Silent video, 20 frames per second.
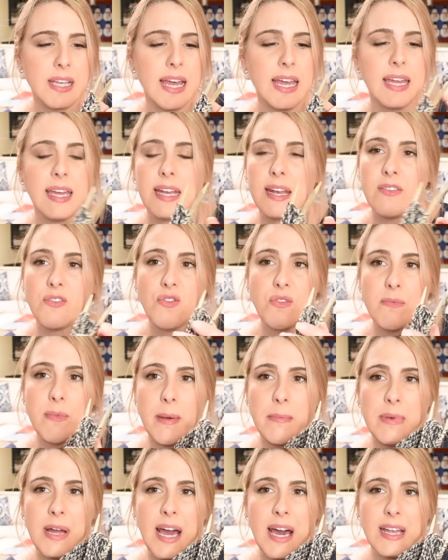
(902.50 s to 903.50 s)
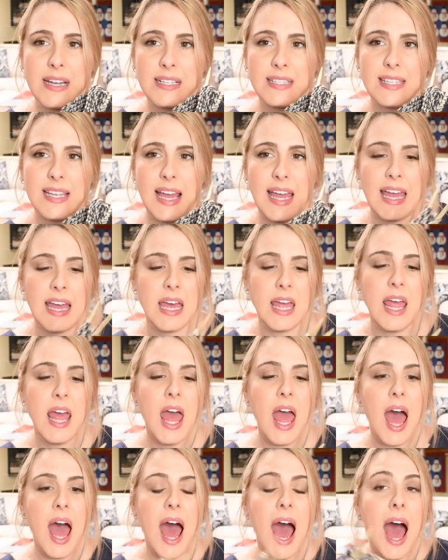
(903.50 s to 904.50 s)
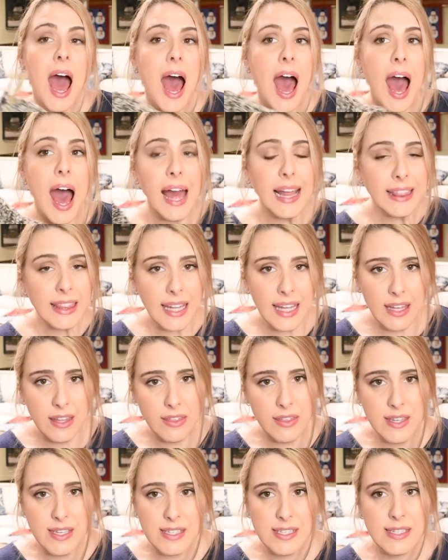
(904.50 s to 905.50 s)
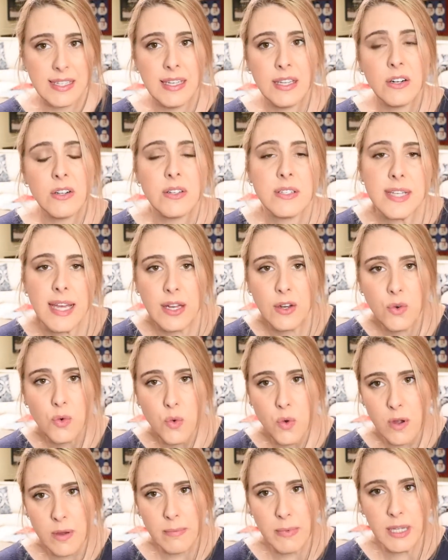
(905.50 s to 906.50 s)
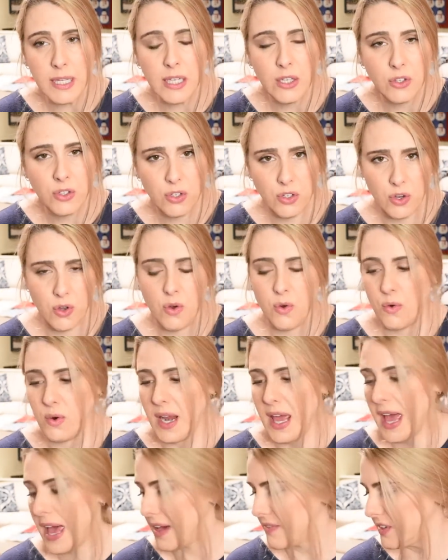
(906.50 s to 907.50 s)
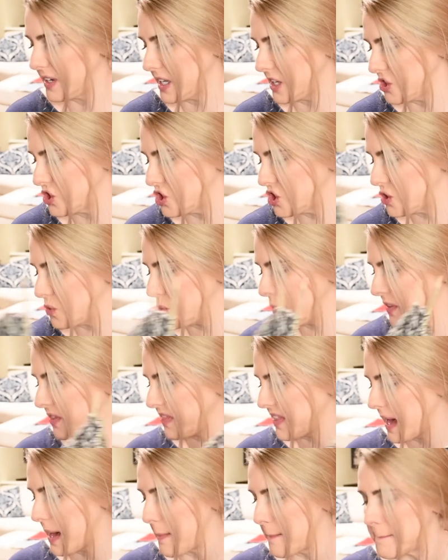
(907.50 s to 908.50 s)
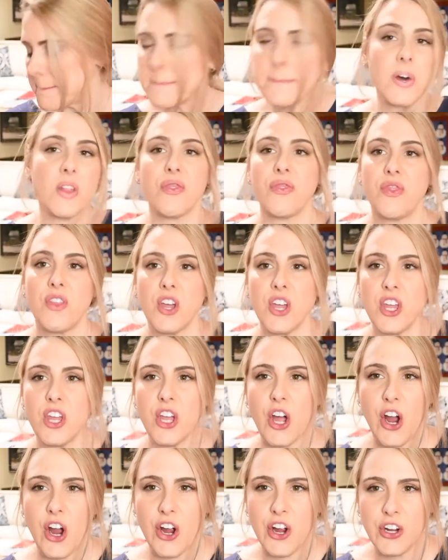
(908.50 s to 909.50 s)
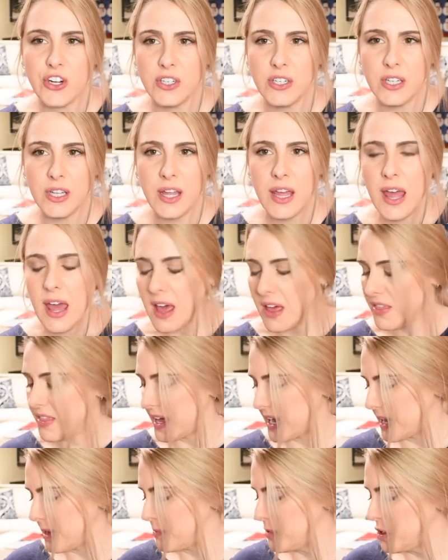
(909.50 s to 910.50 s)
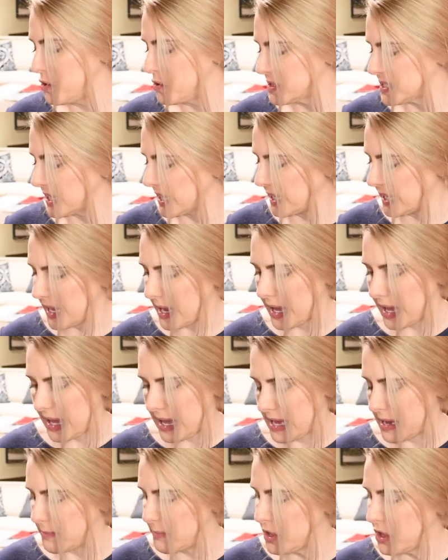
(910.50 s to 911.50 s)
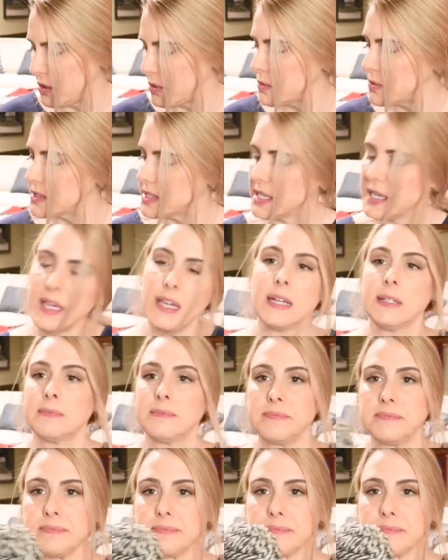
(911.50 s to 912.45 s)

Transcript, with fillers: I can never remember how to say it. I like these needles. I normally don't have an issue with them, but the yarn that I'm using, and I am using,